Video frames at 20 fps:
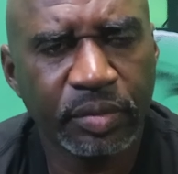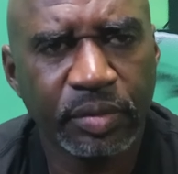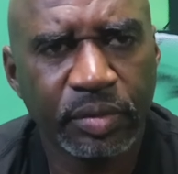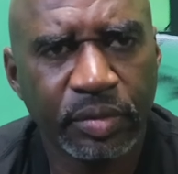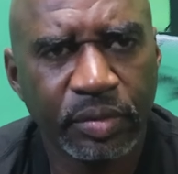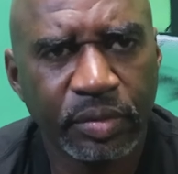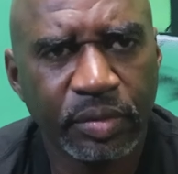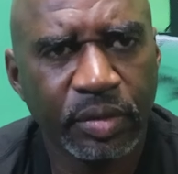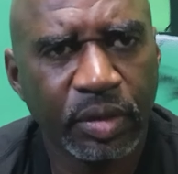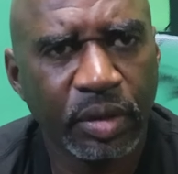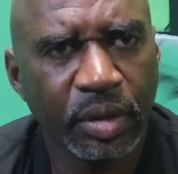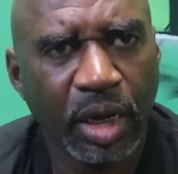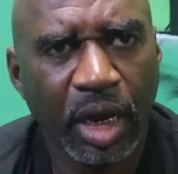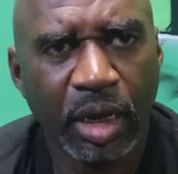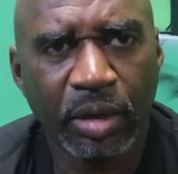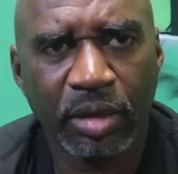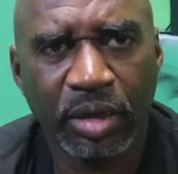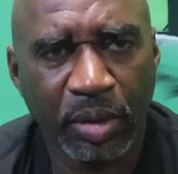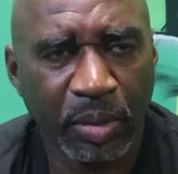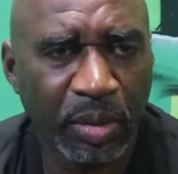you came
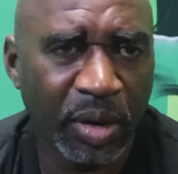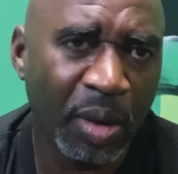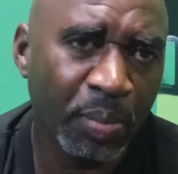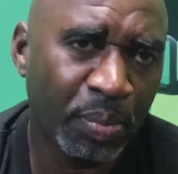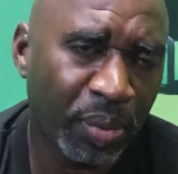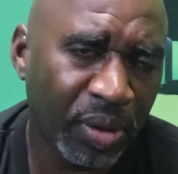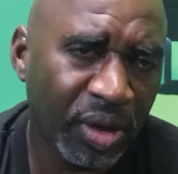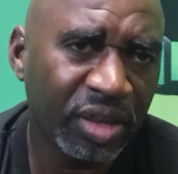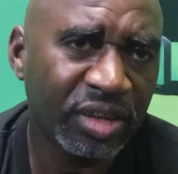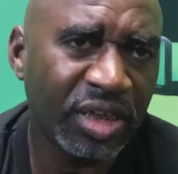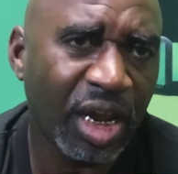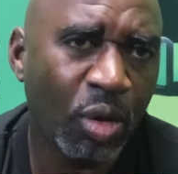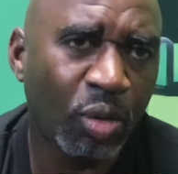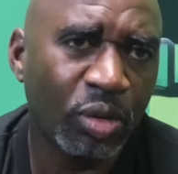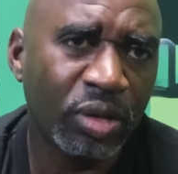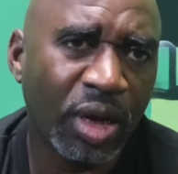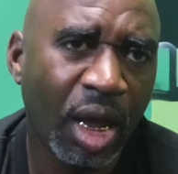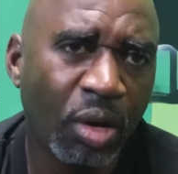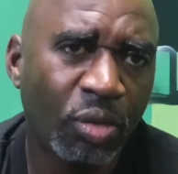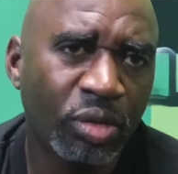up. Uh, and plus,
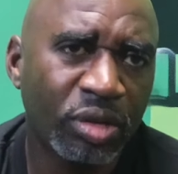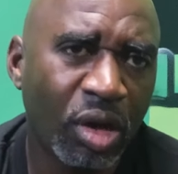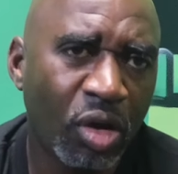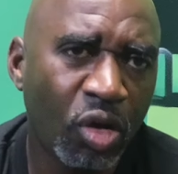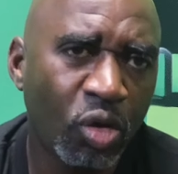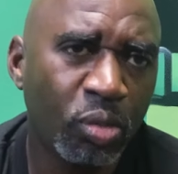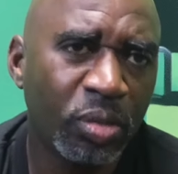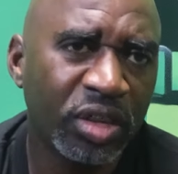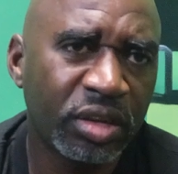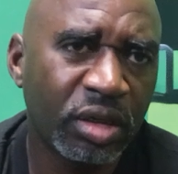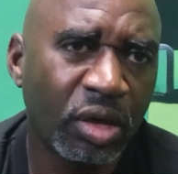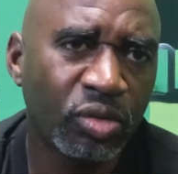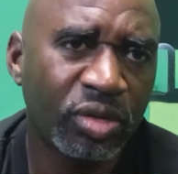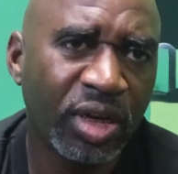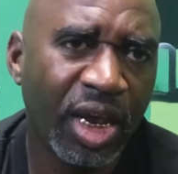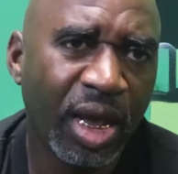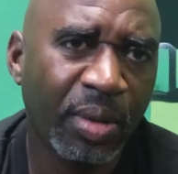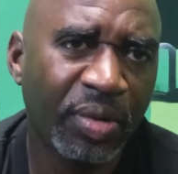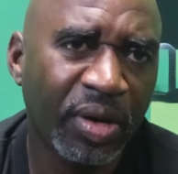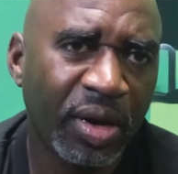I was I was homeless
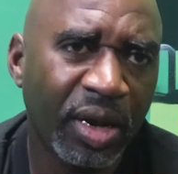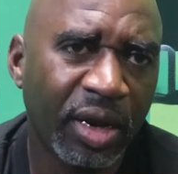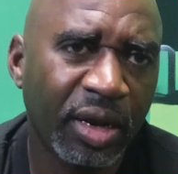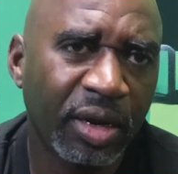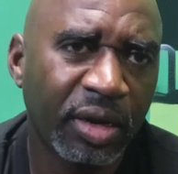on top